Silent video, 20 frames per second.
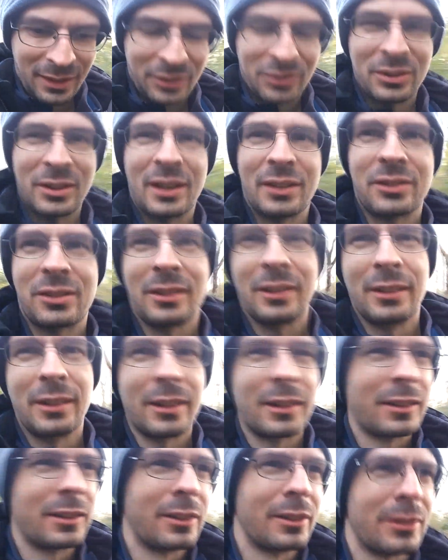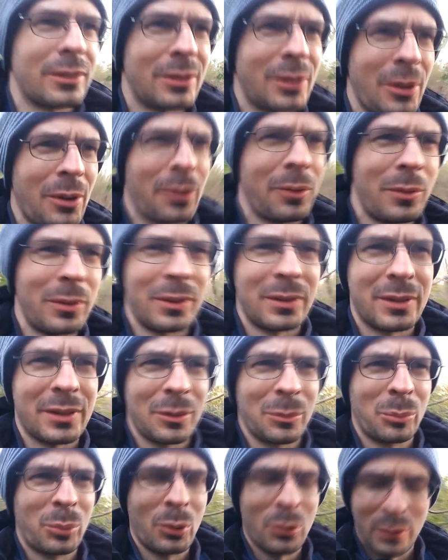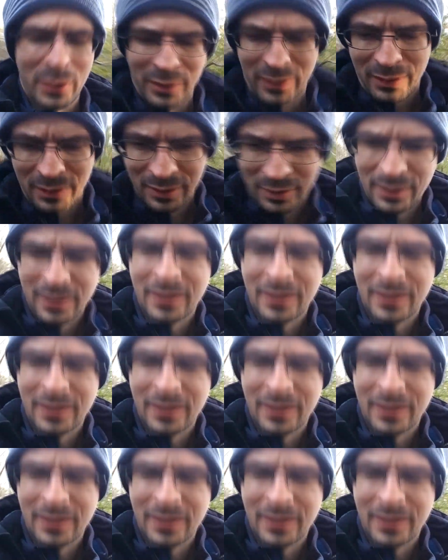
Should actually look at its code at some point.